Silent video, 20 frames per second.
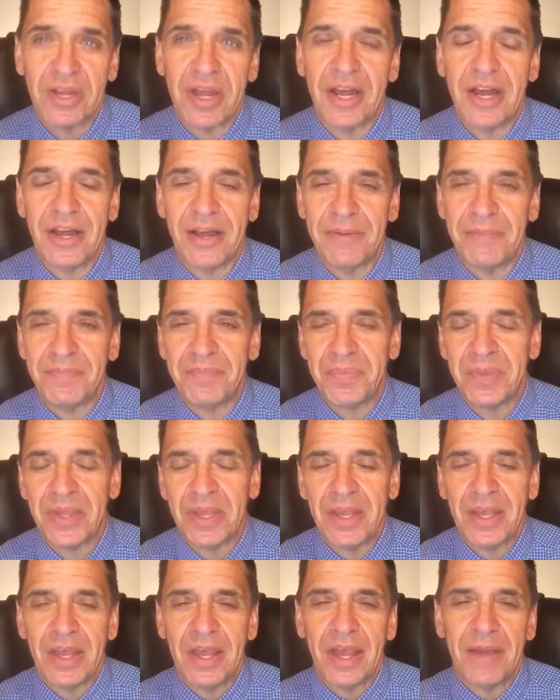I'm
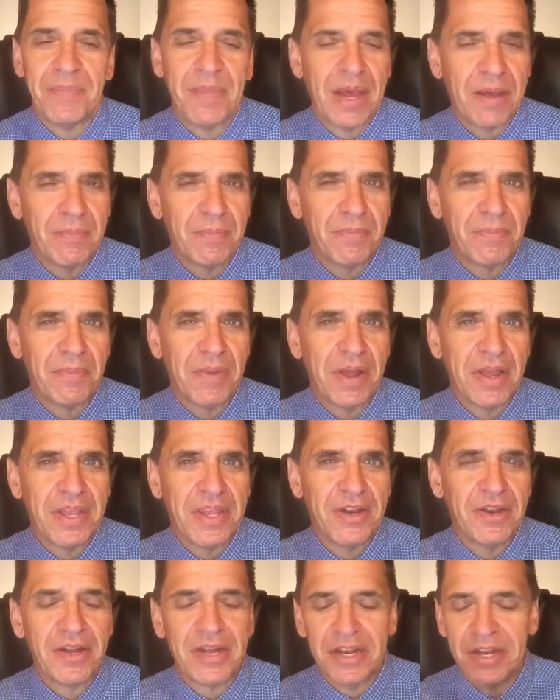not,
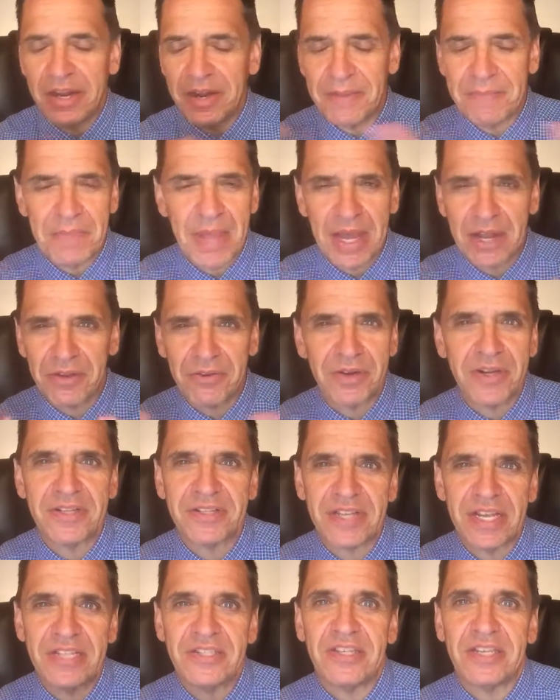you know, and I'm not
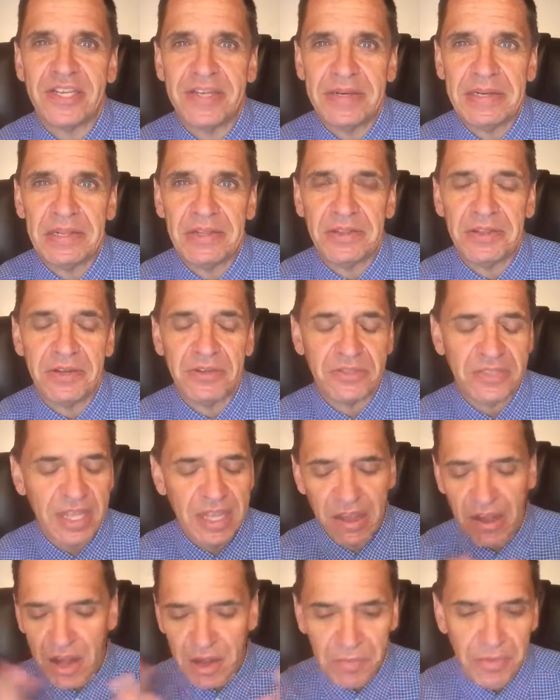criticizing any of those. They
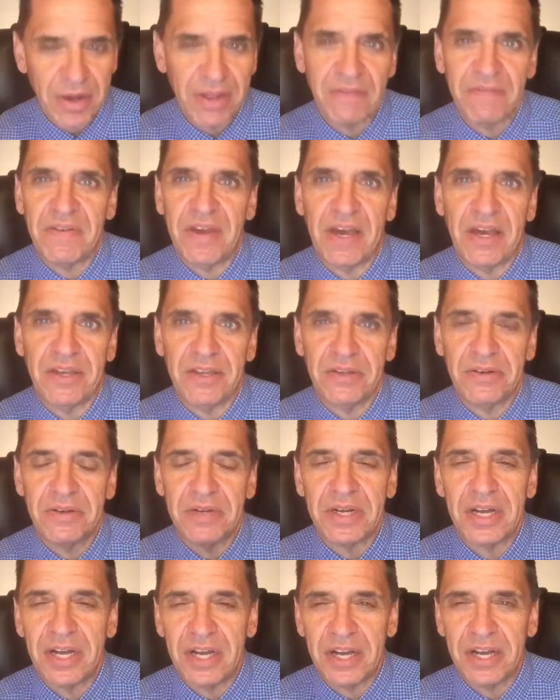all bring value,
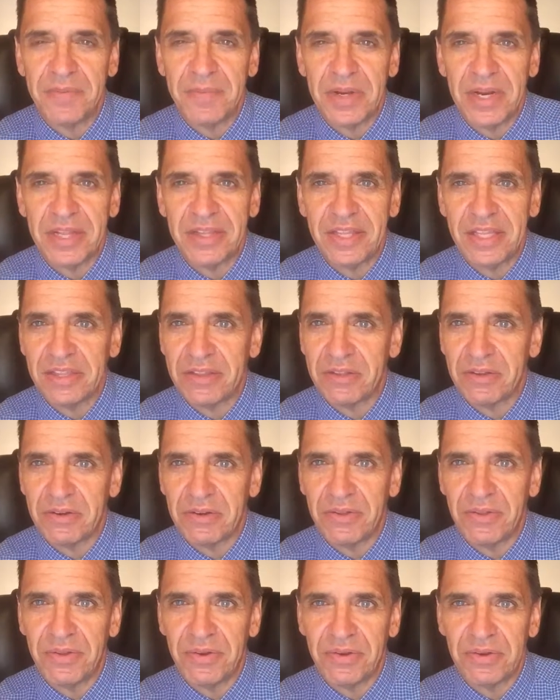and I think
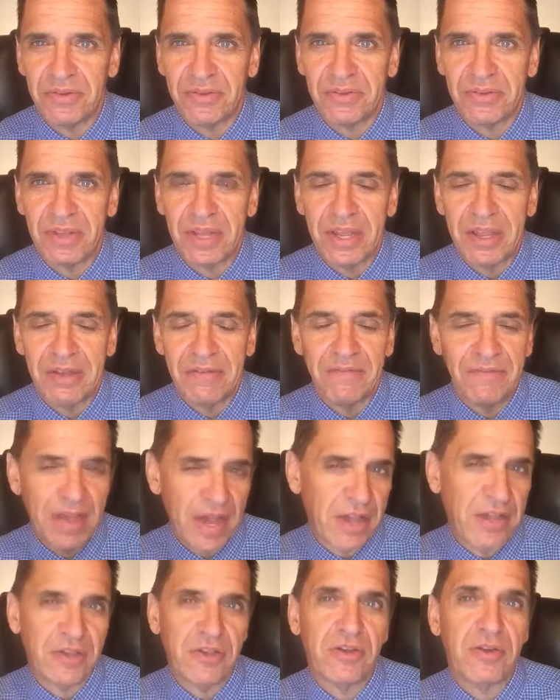there's
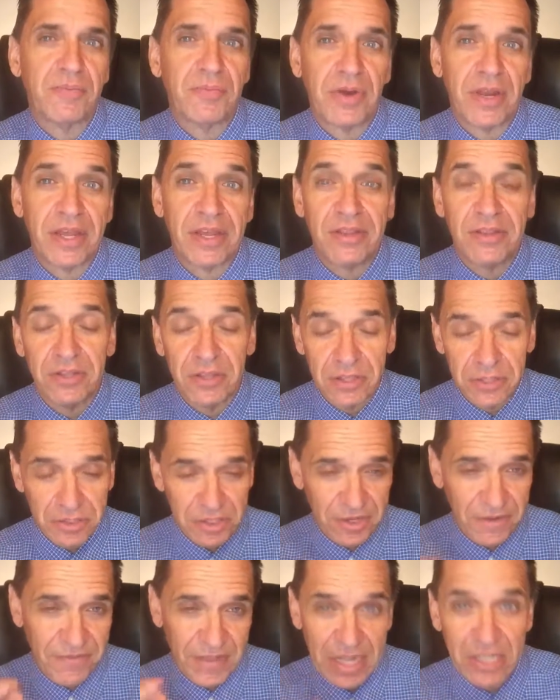value in bringing those.
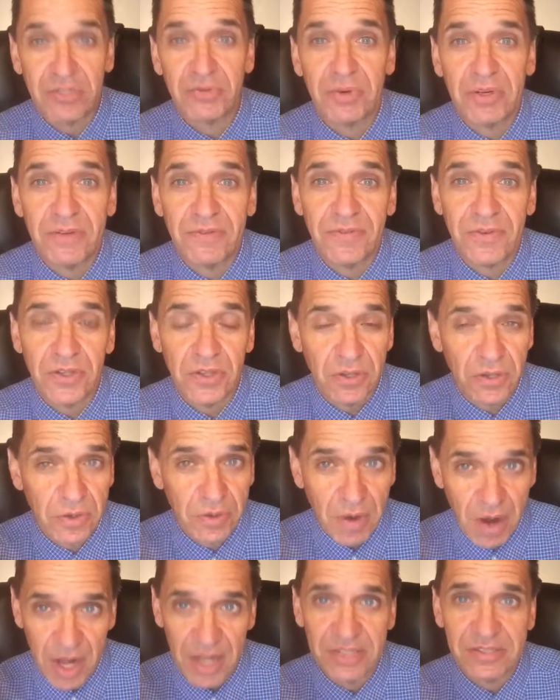And if that's right for you,
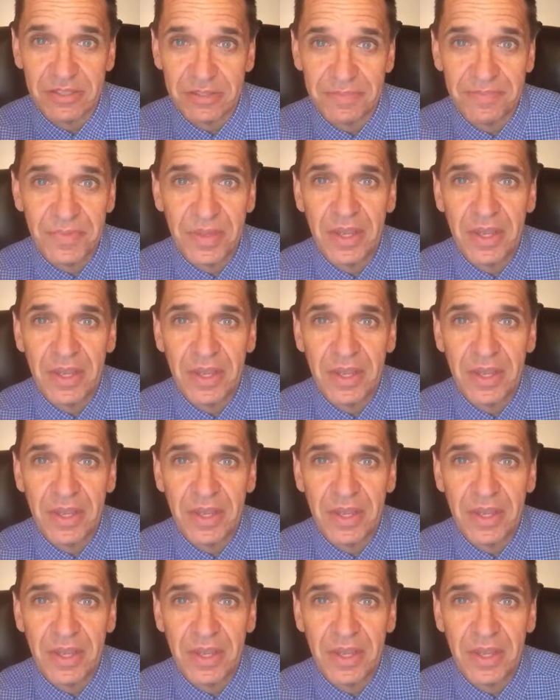awesome.